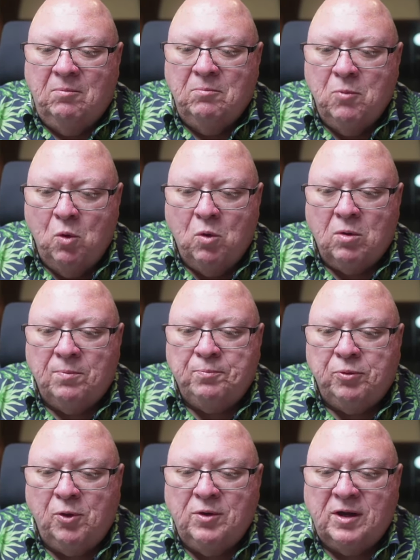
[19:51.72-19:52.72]
more
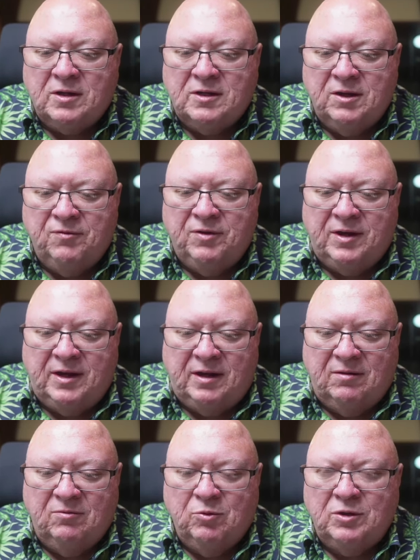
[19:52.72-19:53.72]

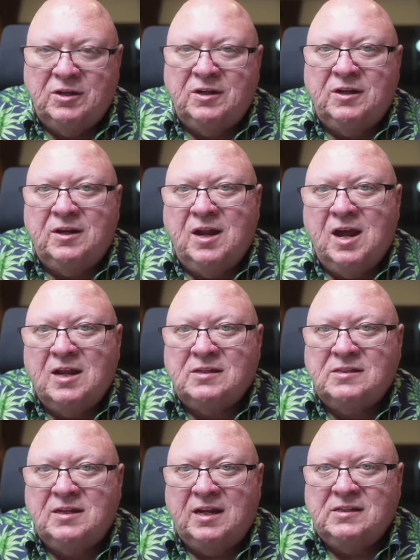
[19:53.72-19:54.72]
productivity would the United
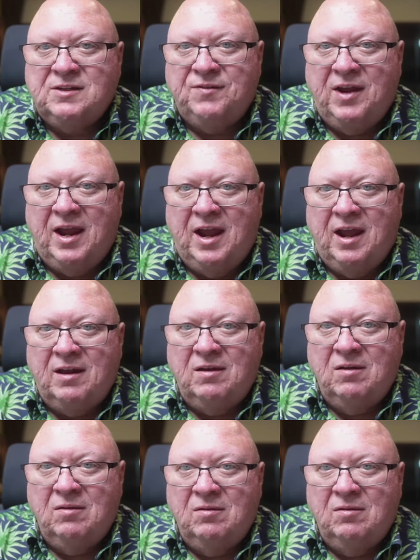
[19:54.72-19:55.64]
States have had